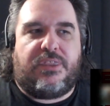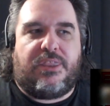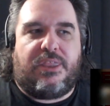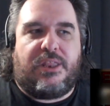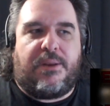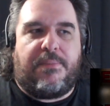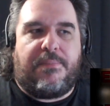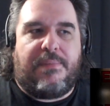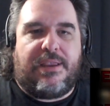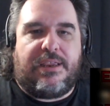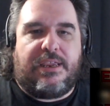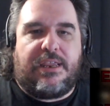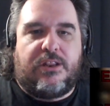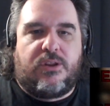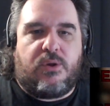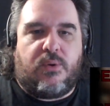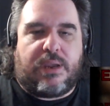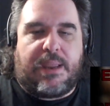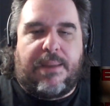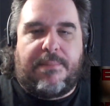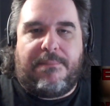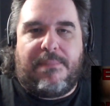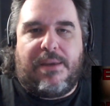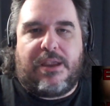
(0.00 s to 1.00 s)
The Dominion don't
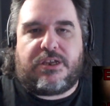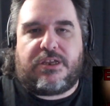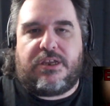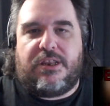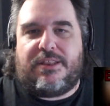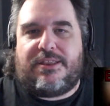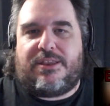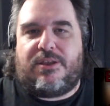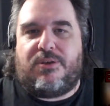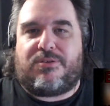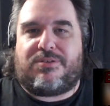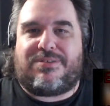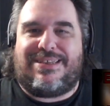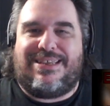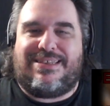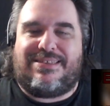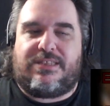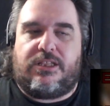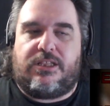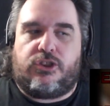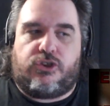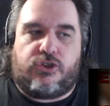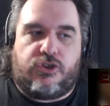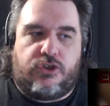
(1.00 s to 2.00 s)
get mentioned until
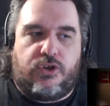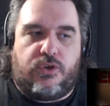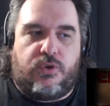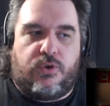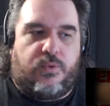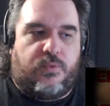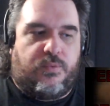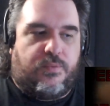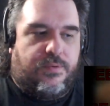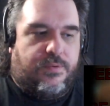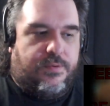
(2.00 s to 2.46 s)
season 2.